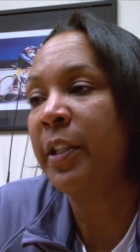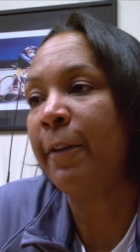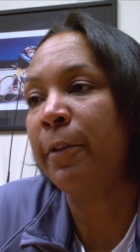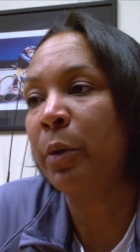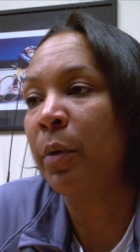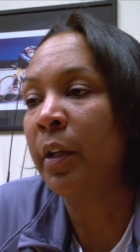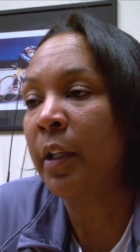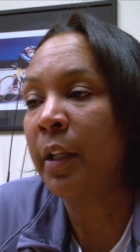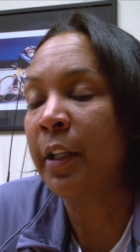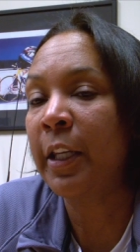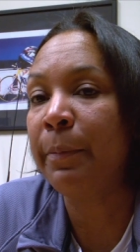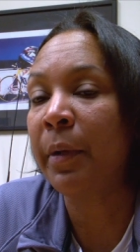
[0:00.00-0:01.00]
definitely want to
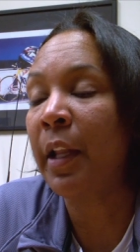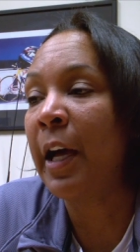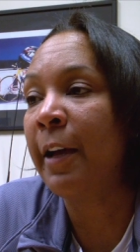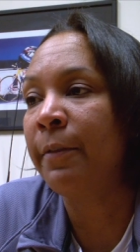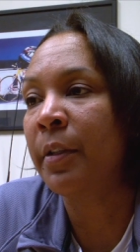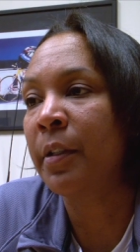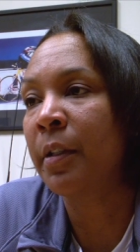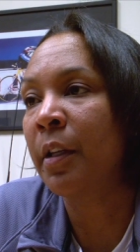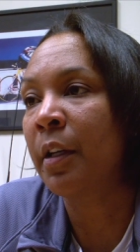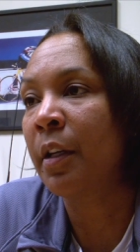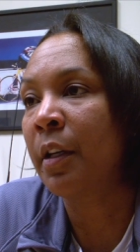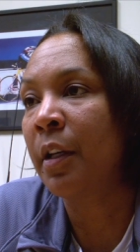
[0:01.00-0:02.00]
keep alive is
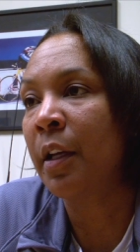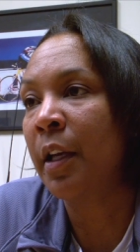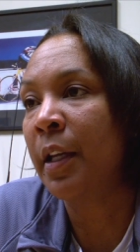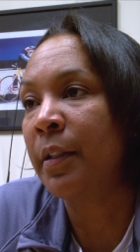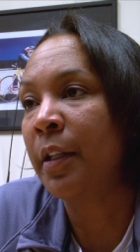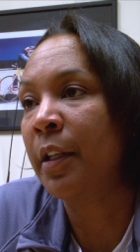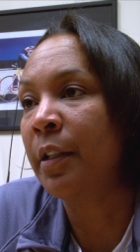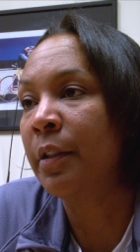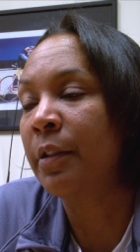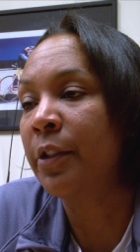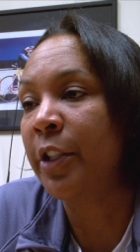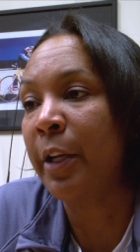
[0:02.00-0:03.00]
the
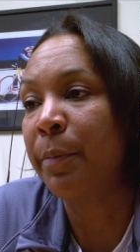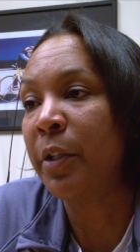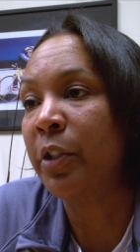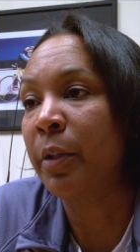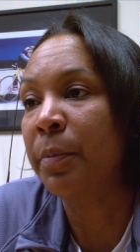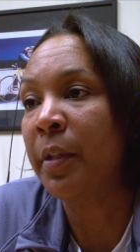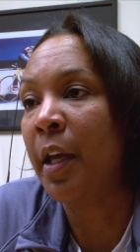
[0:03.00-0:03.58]
A10 championships